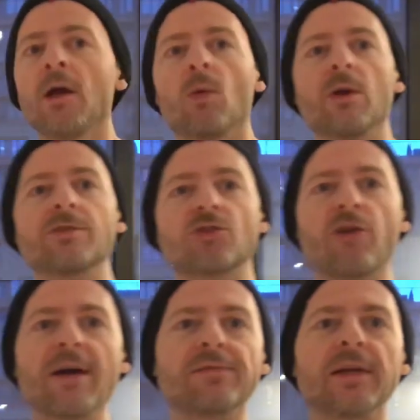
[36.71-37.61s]
when I was
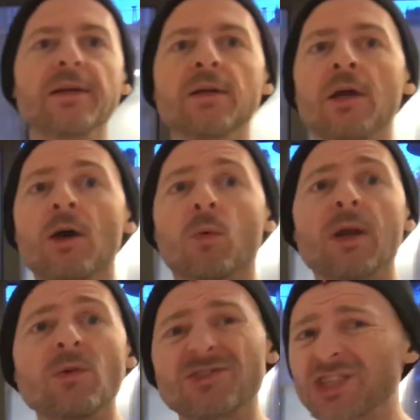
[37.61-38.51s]
traveling, when I
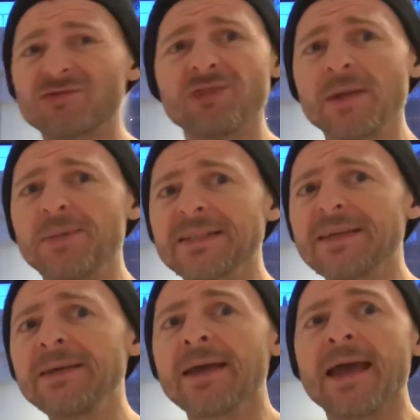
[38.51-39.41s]
was just really
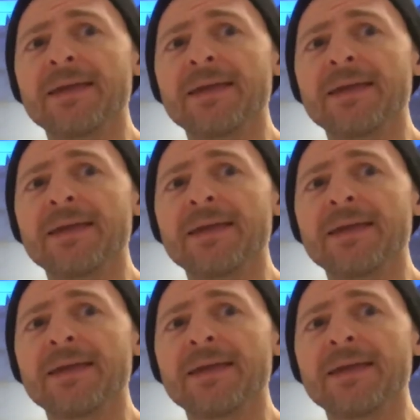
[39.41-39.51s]
busy.